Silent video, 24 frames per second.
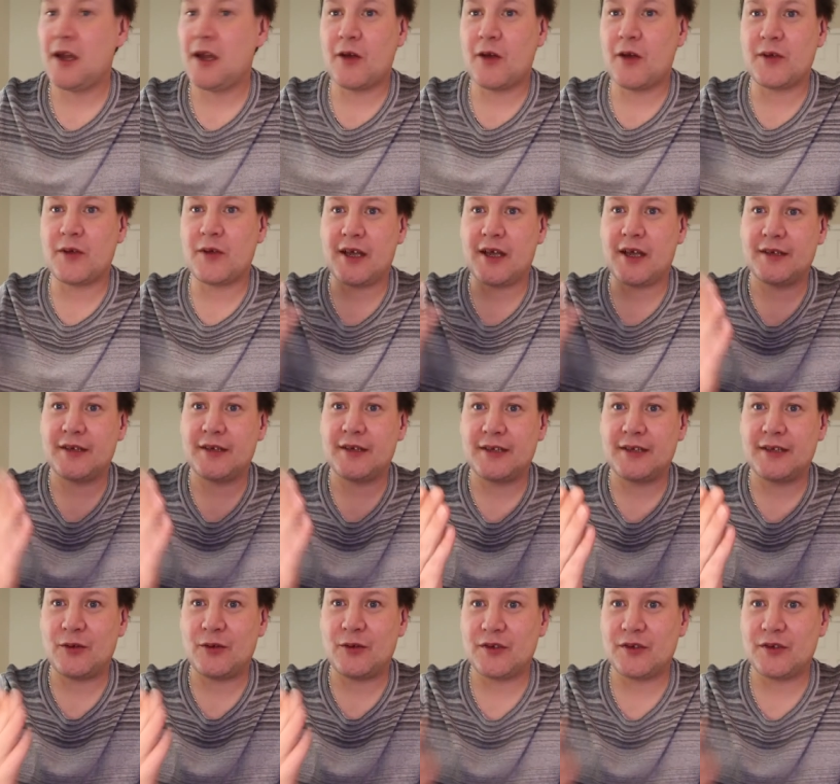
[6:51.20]
Okay,
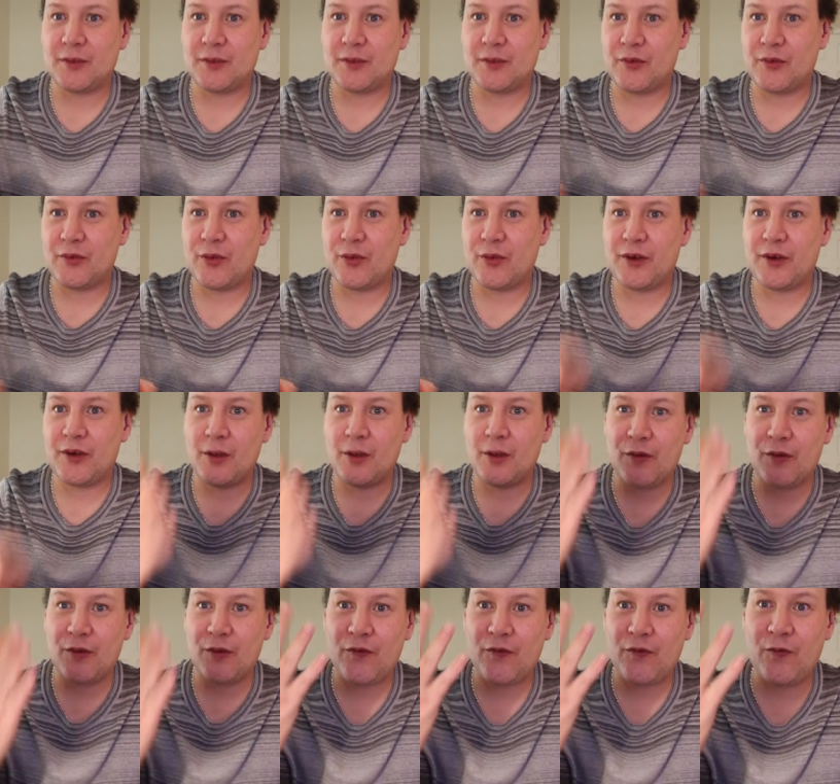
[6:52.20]
that was number 3.
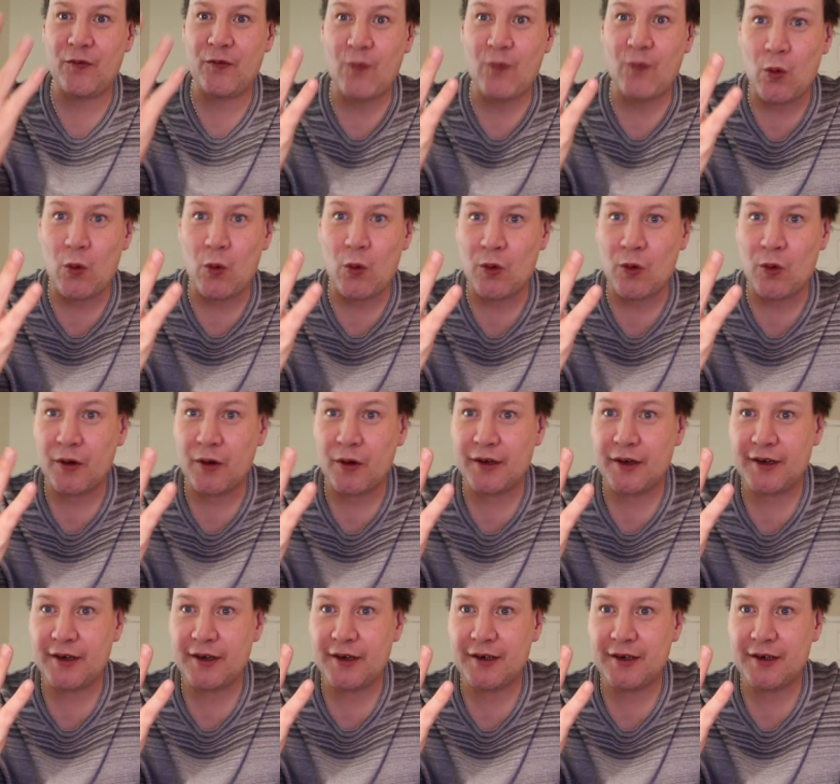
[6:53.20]
Number 4,
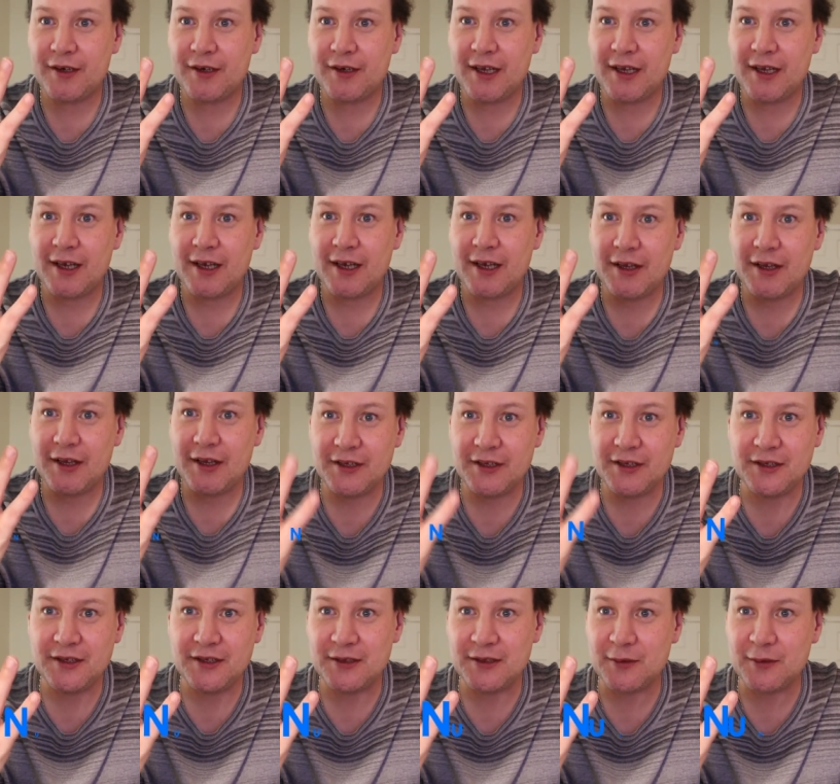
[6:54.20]
and this
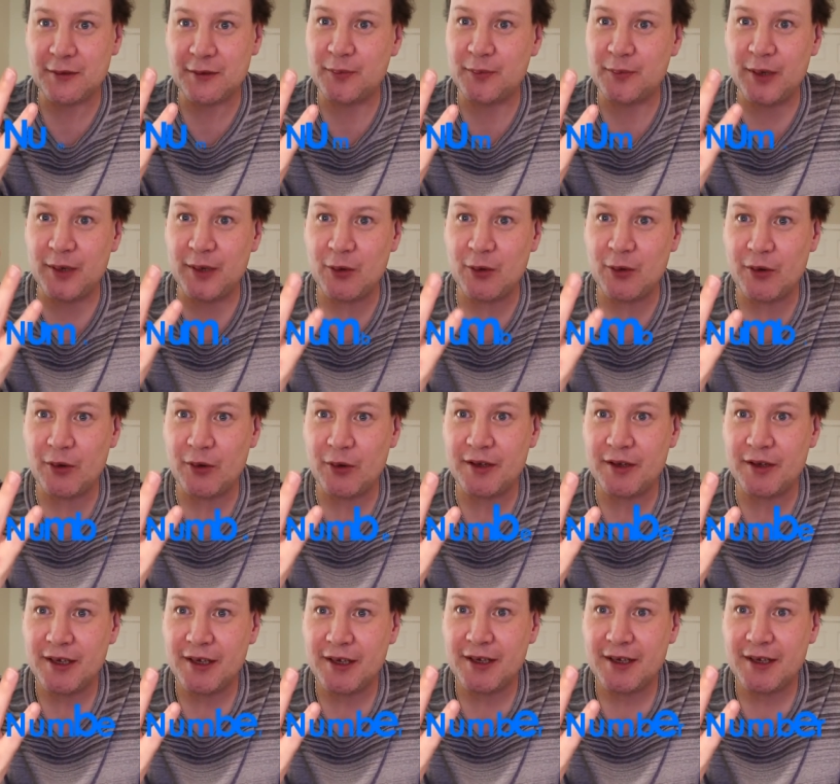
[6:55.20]
is a big one,
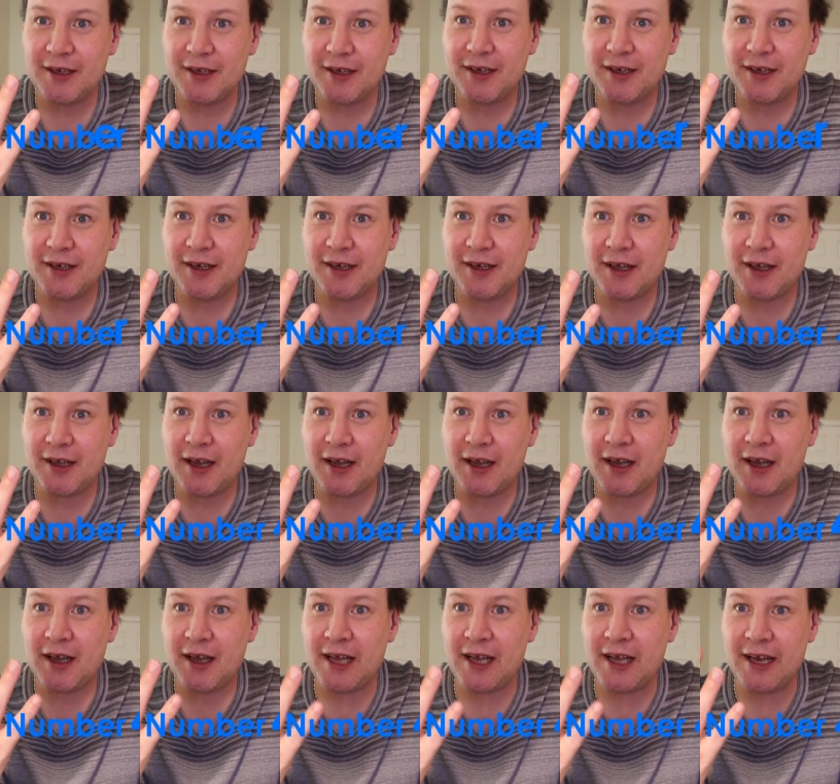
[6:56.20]

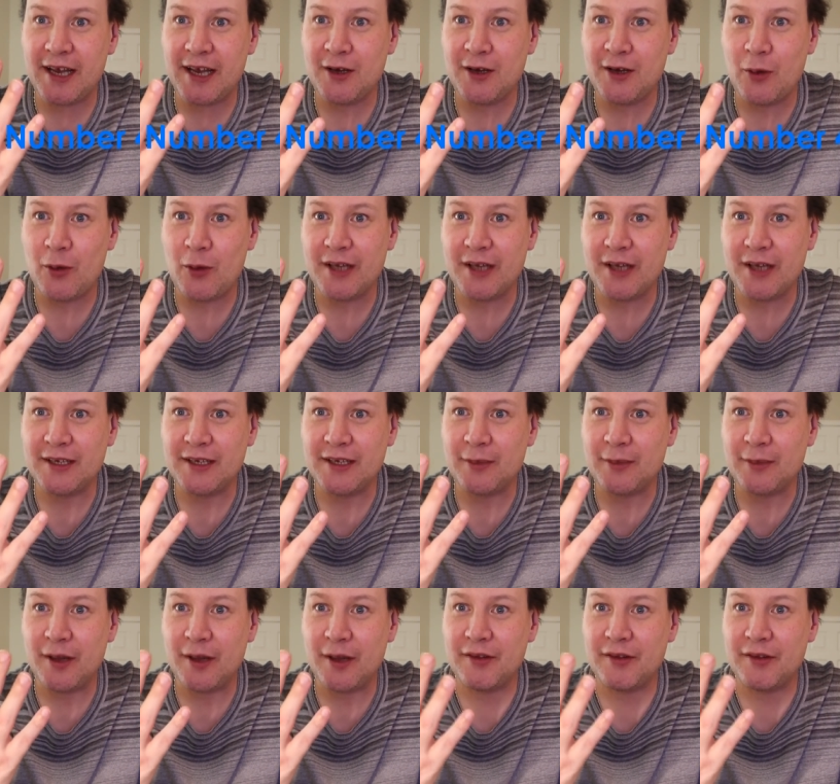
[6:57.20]
and I had no idea
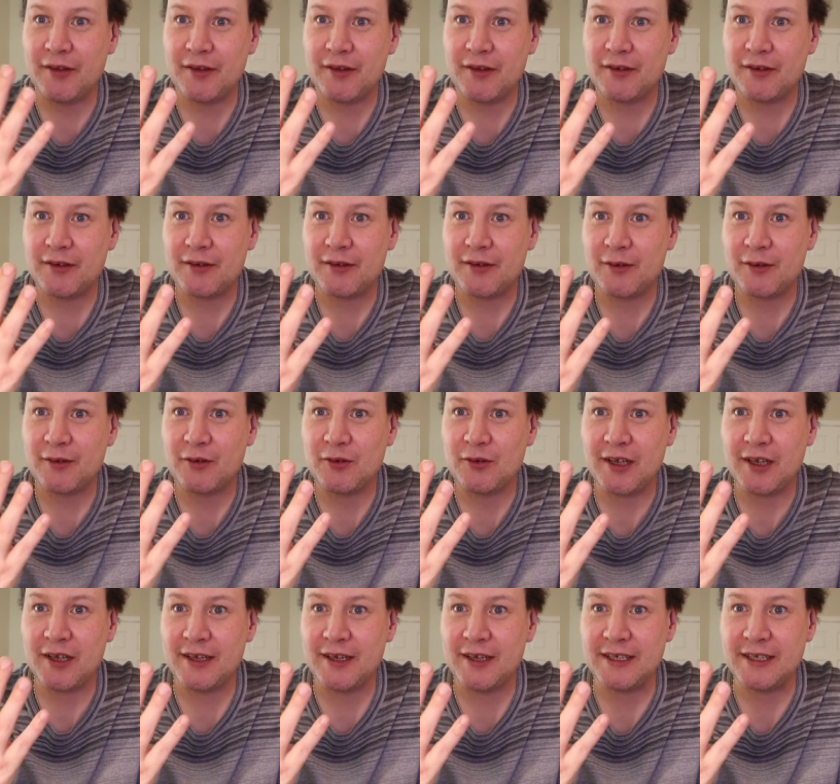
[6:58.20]
about this. No,
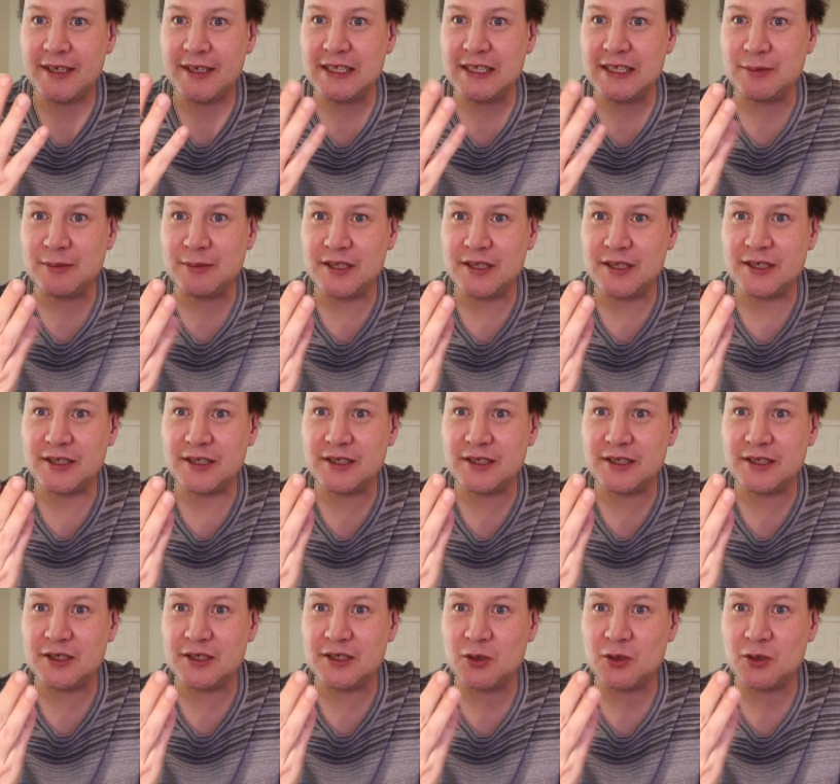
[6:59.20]
they didn't teach me this in
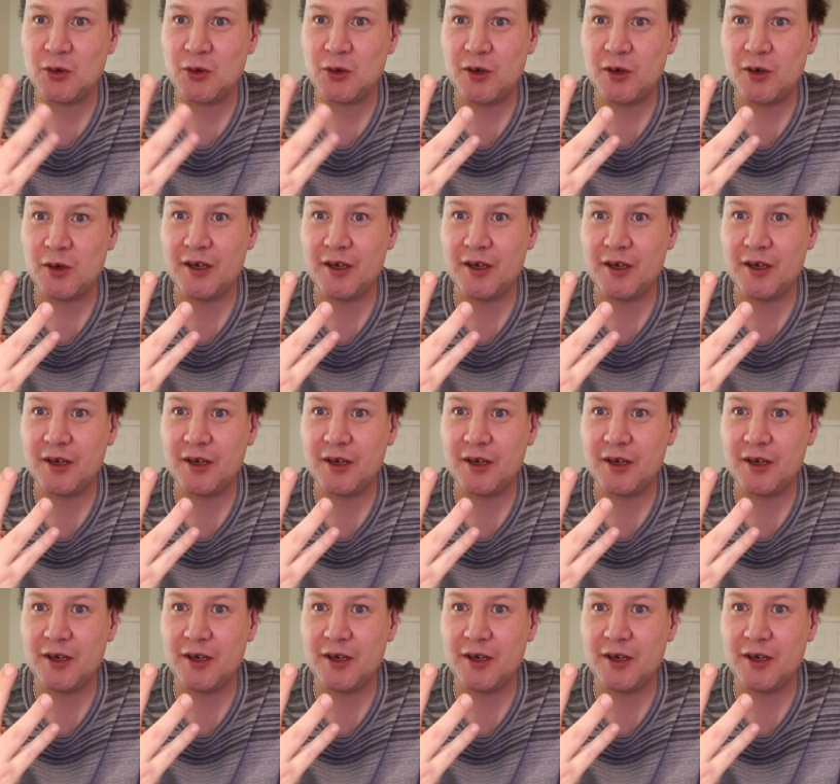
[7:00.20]
school.